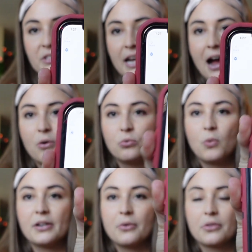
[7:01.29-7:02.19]
down
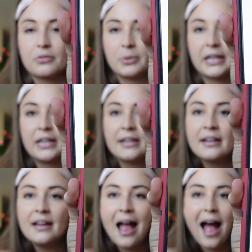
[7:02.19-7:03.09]
103,
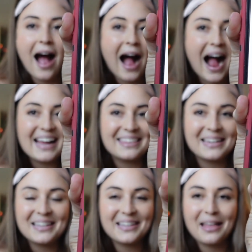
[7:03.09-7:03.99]
I
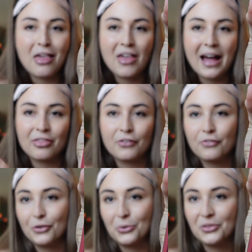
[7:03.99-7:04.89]
think that the
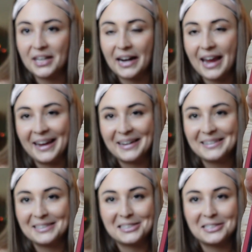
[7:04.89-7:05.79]
food that I ate
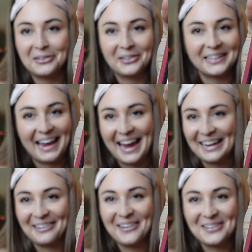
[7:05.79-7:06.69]
is still gonna
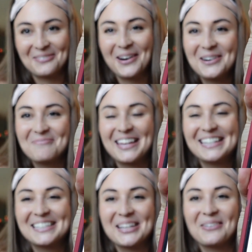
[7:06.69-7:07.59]
hang on for me,
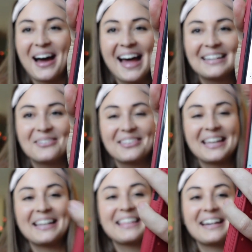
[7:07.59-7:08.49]
so I don't
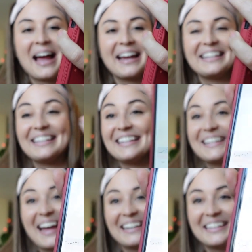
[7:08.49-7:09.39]
think that I
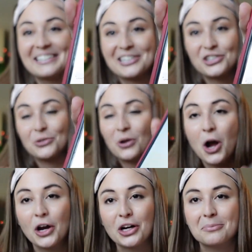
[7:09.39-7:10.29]
need any additional
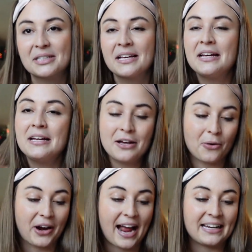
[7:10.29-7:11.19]
carbs
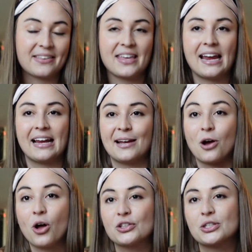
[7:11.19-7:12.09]
or anything. And
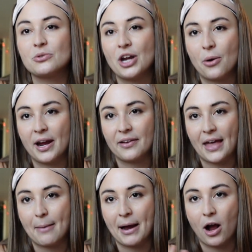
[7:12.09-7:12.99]
also knowing
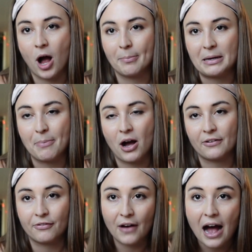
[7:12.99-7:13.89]
that my
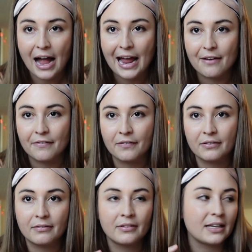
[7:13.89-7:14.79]
Omnipod 5
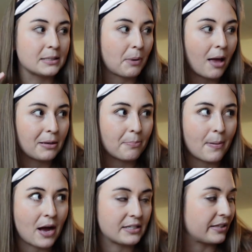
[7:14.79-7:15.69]
is probably
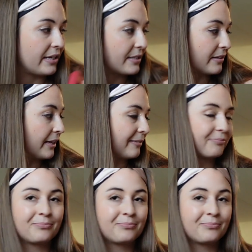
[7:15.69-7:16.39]
pausing the insulin.